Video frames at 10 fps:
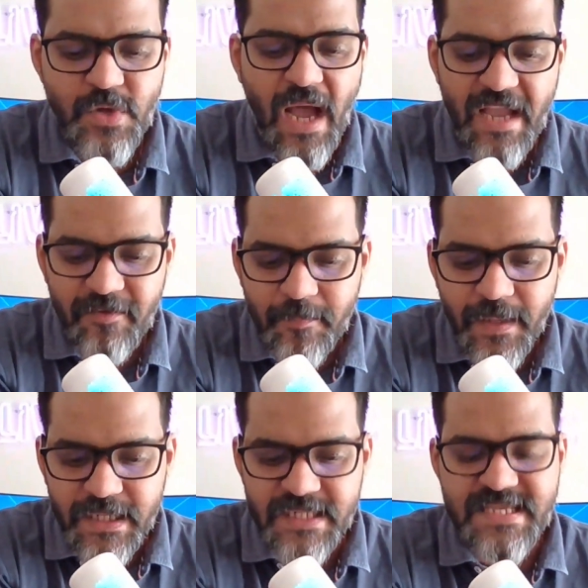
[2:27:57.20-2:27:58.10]
So
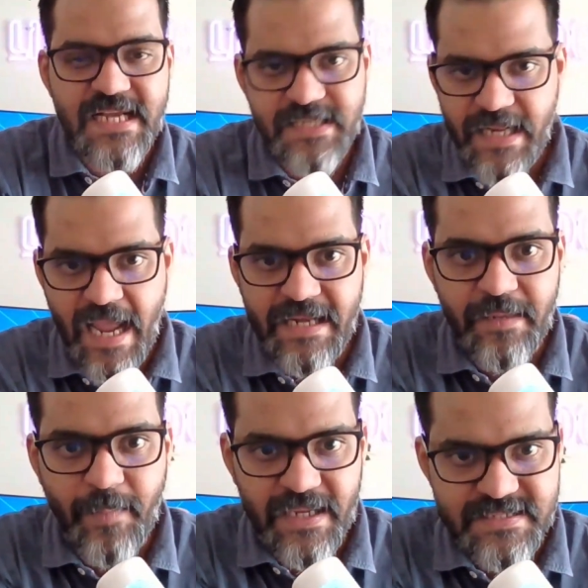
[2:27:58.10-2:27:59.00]
ivermectin is actually an
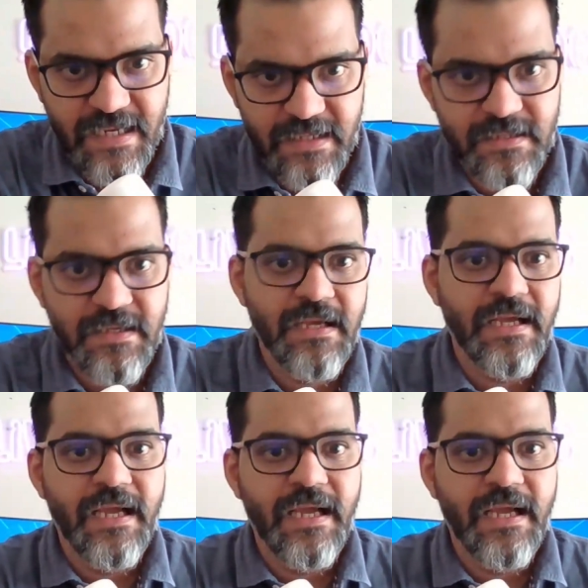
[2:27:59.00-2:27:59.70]
anti-parasite.